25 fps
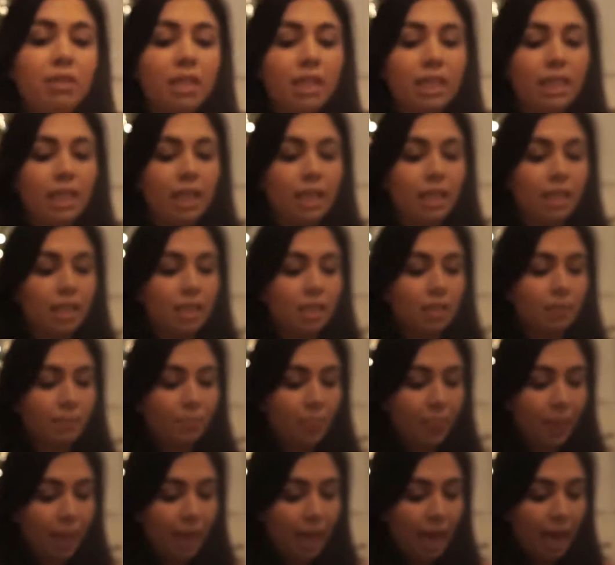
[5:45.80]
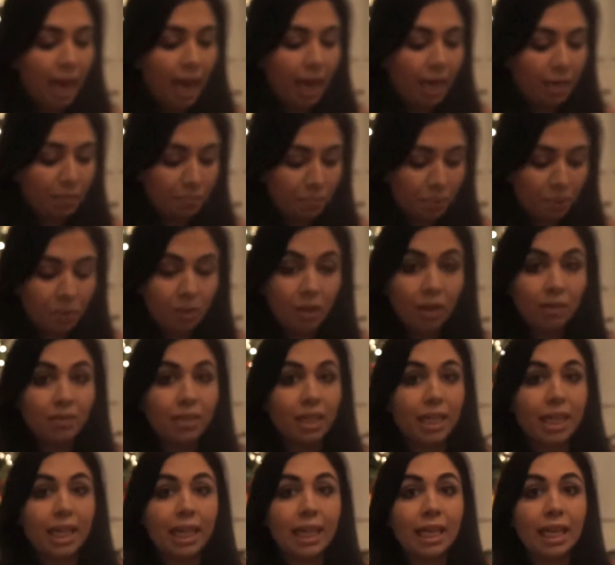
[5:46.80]
really delicate and Boo loves
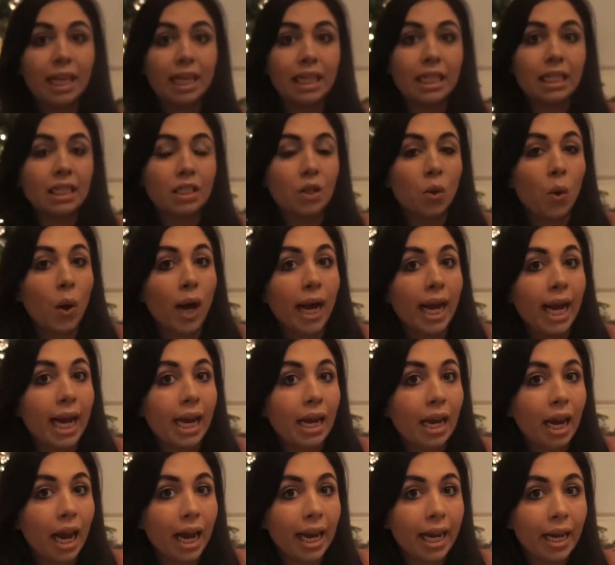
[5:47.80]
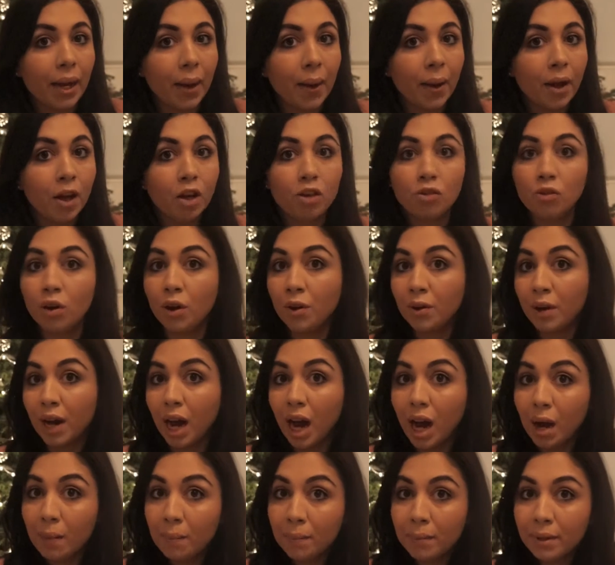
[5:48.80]
anything that's quite like grown
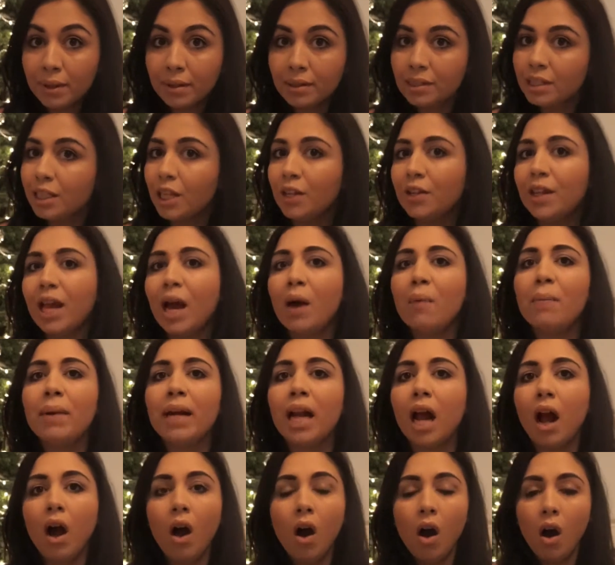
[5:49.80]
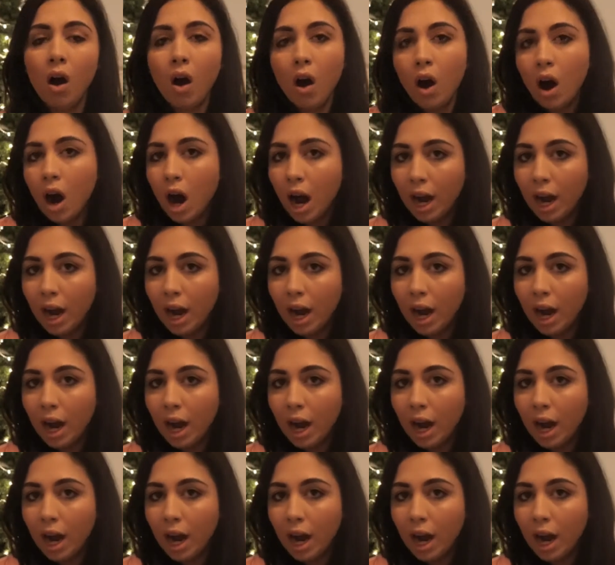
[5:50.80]
up. So that'll be like, oh,